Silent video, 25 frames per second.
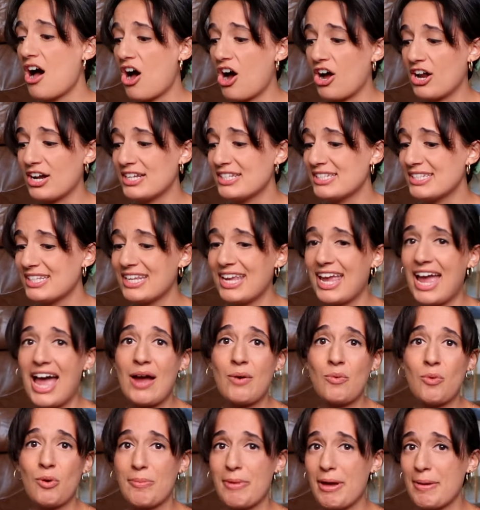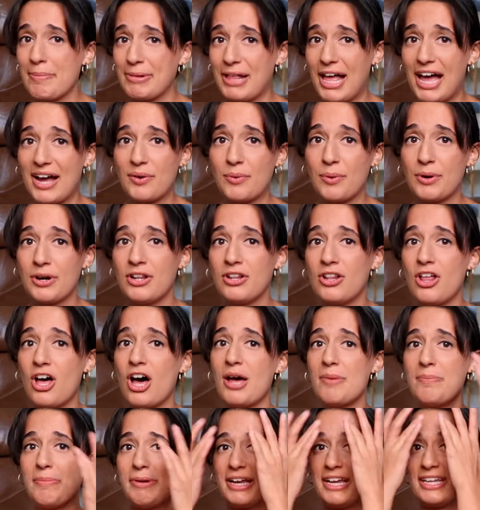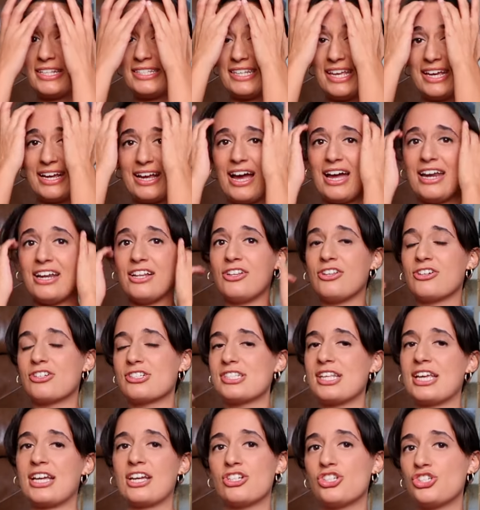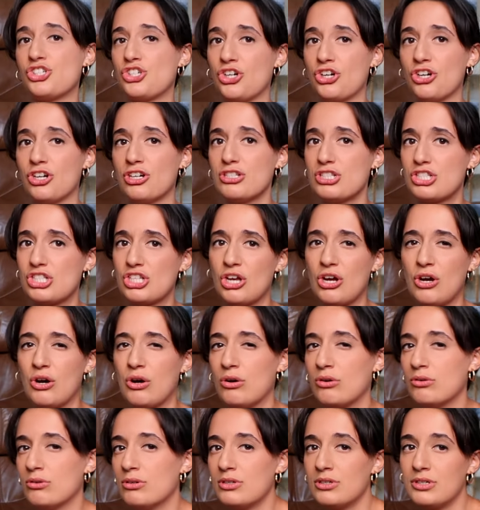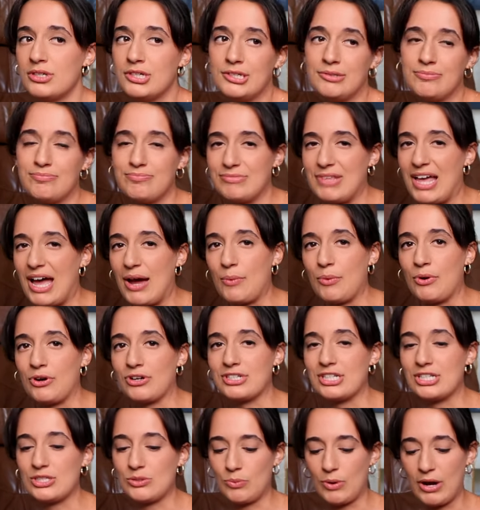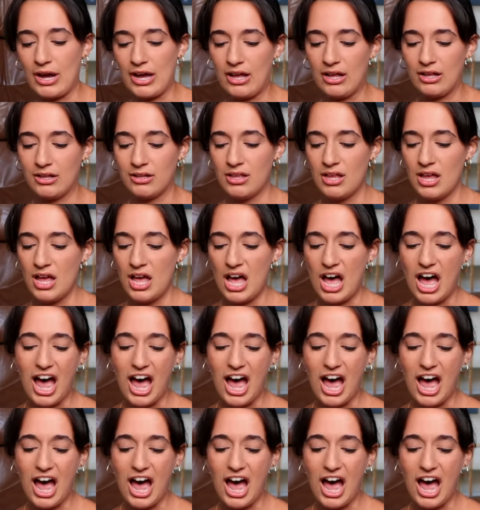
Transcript: Honestly, I wore my black one a lot because it kind of looks like a shirt, so That worked as well.